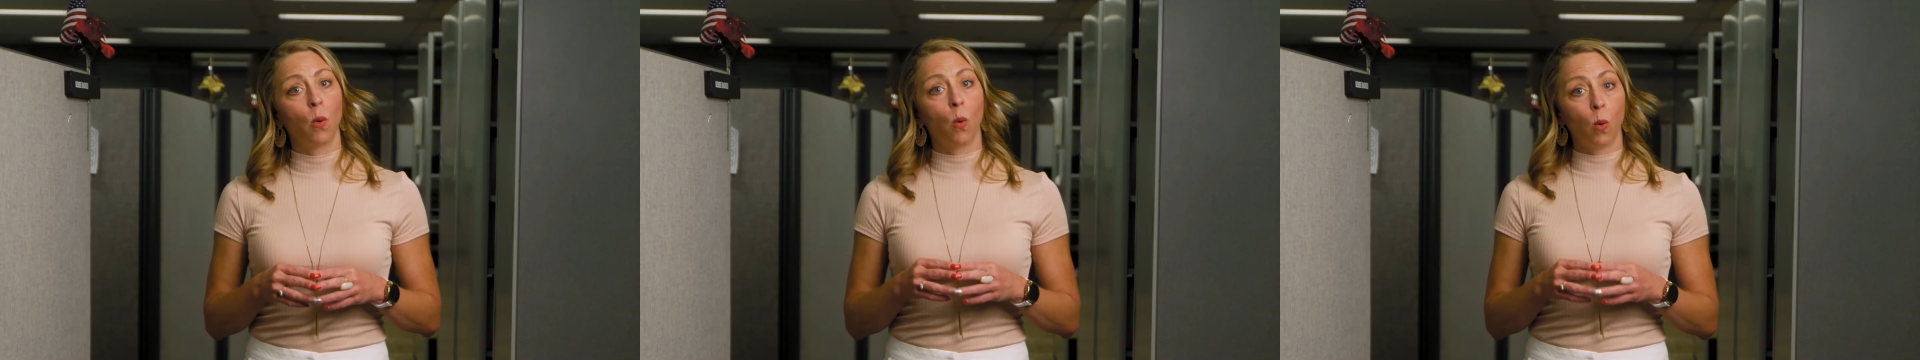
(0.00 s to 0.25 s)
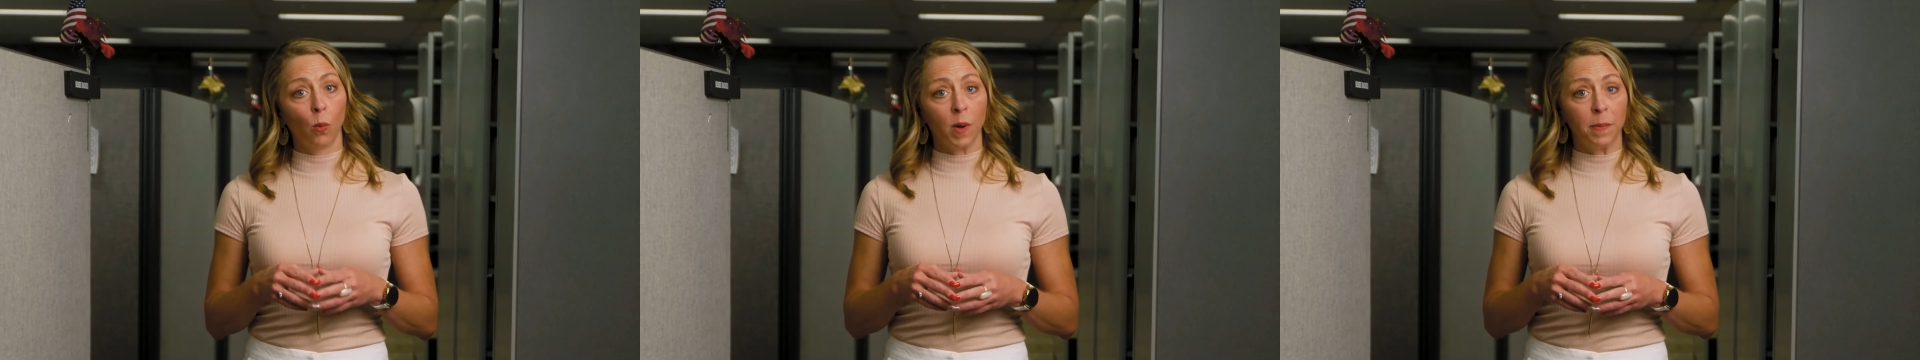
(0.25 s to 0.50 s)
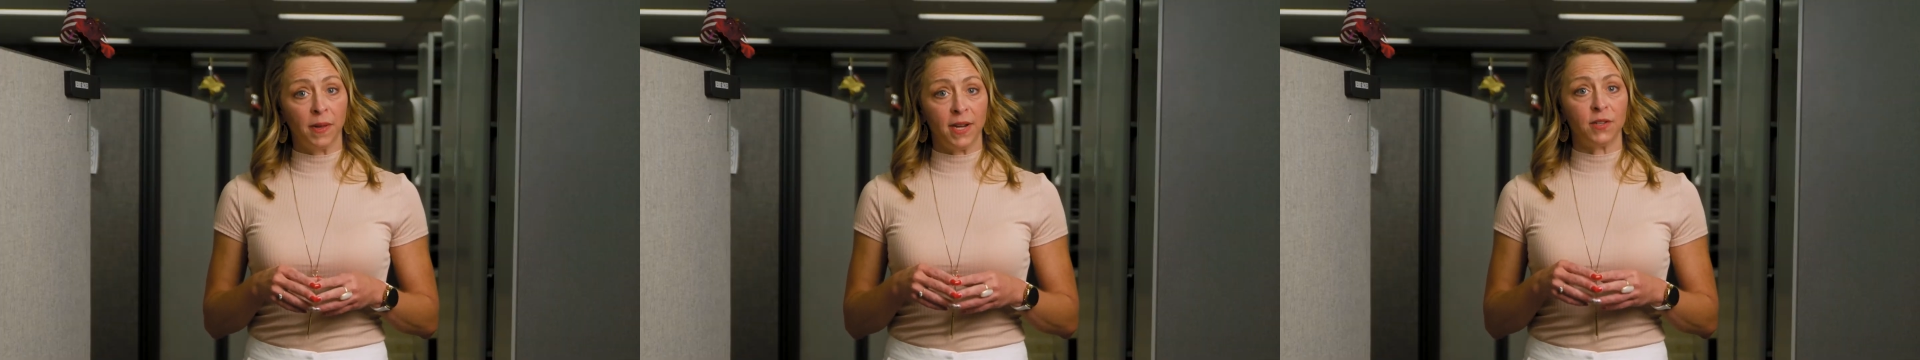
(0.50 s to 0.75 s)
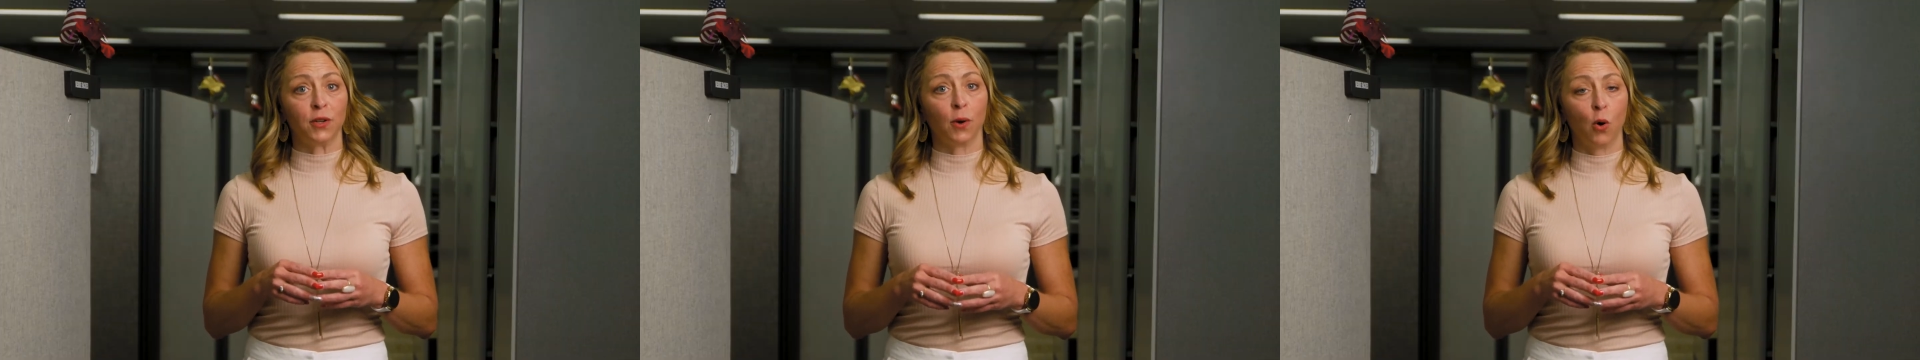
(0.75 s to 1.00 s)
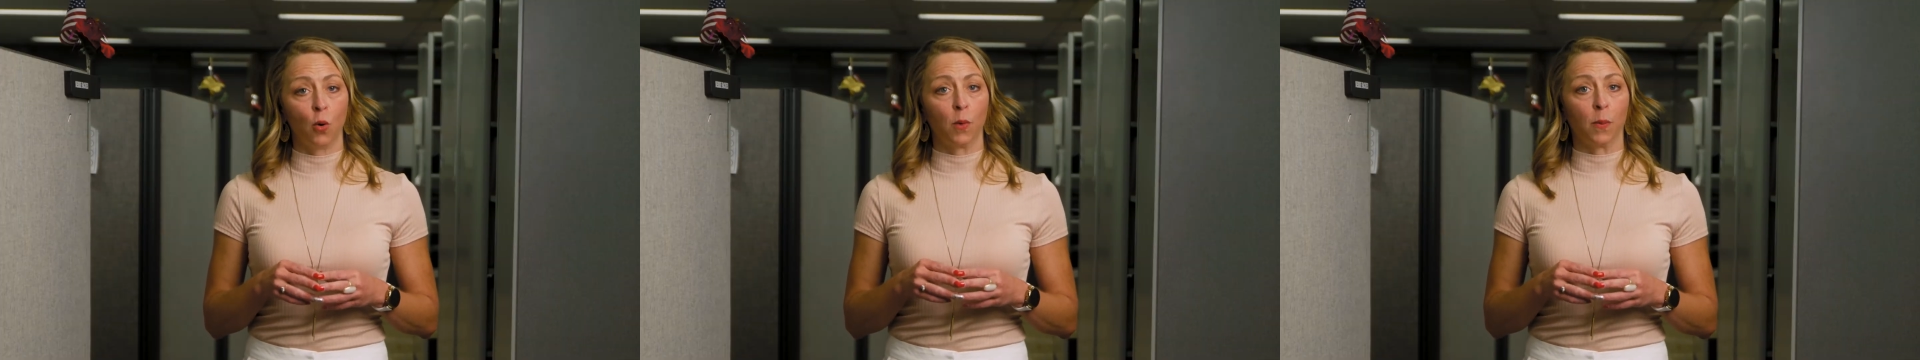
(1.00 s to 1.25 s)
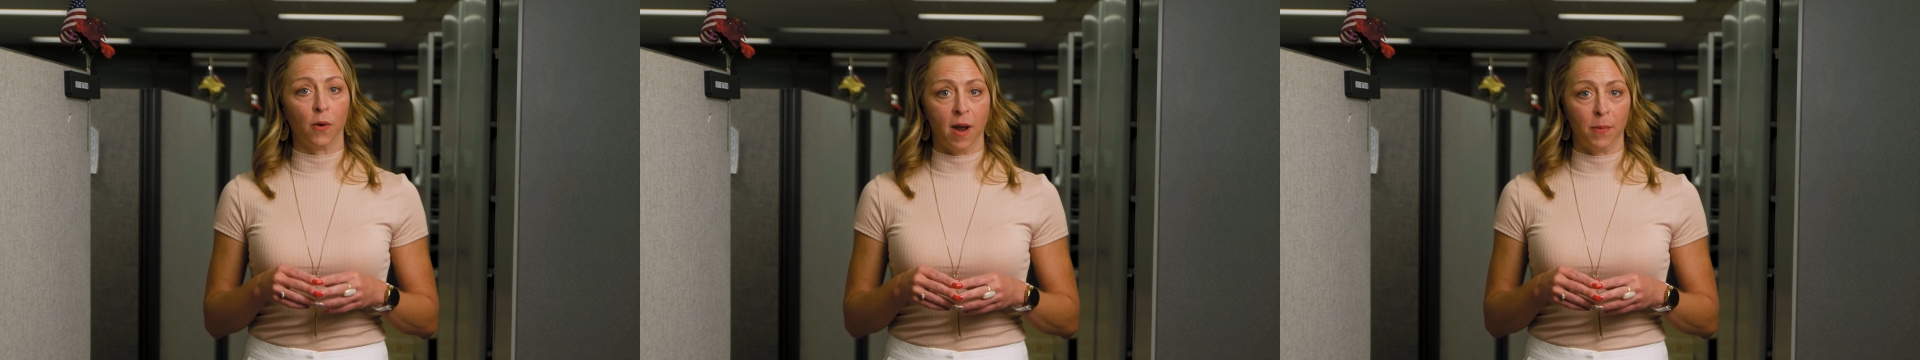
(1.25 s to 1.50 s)
or replace your home or
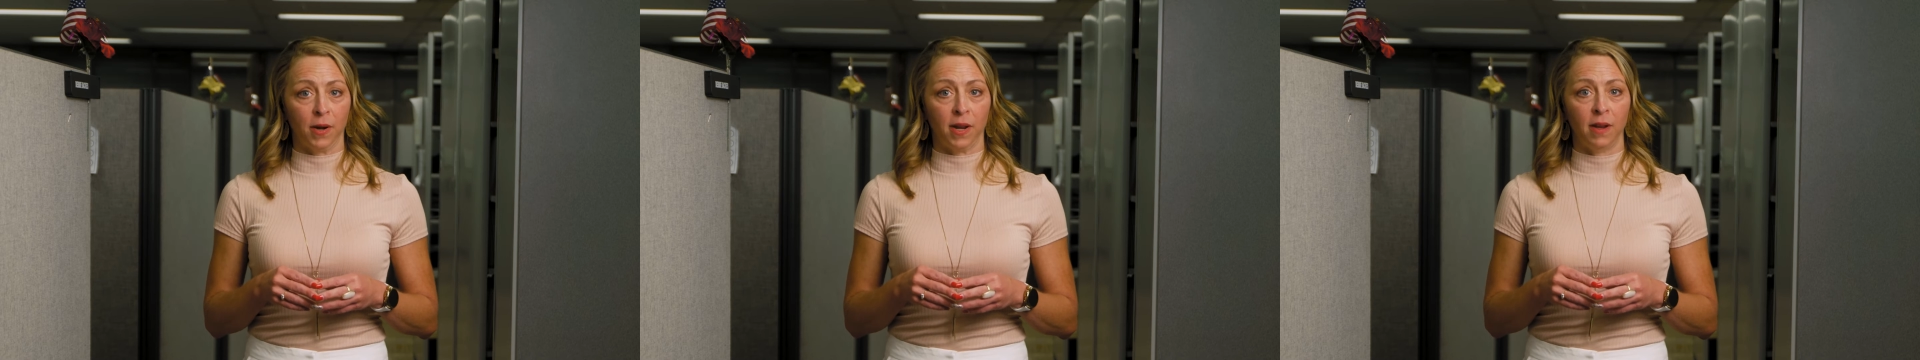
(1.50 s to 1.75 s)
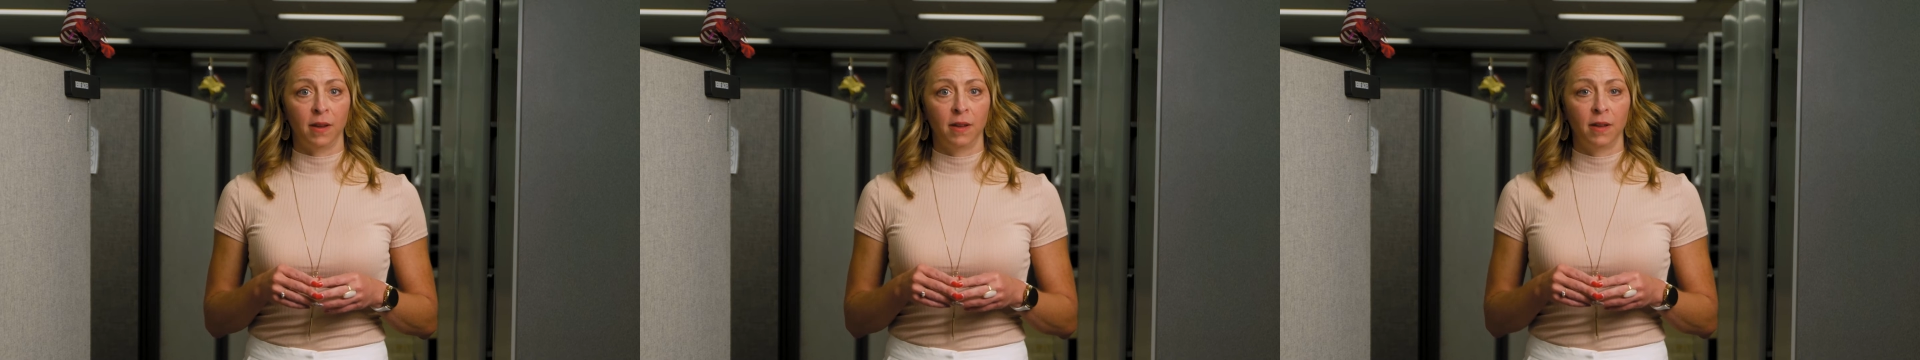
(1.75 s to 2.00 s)
property,